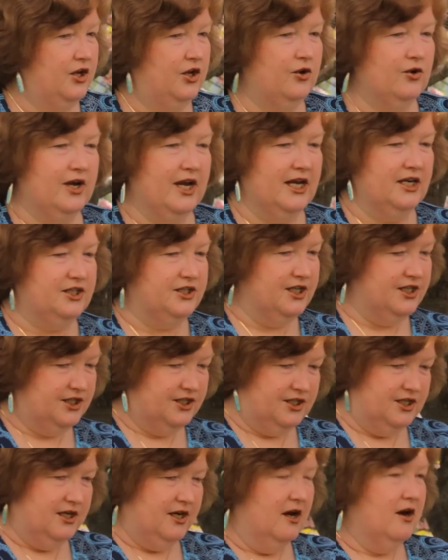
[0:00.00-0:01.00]
you can
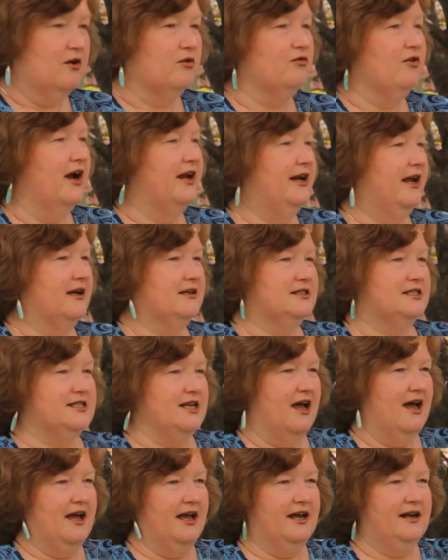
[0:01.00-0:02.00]
just run
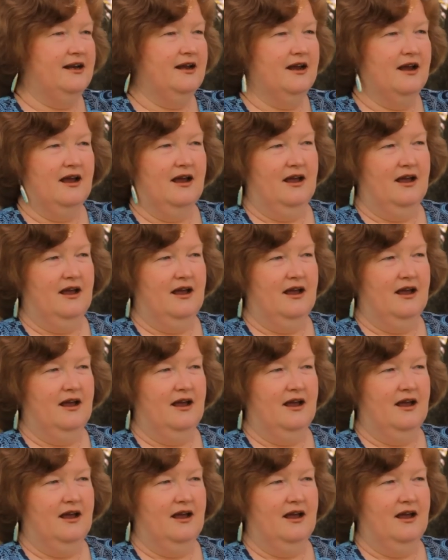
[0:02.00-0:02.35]
outside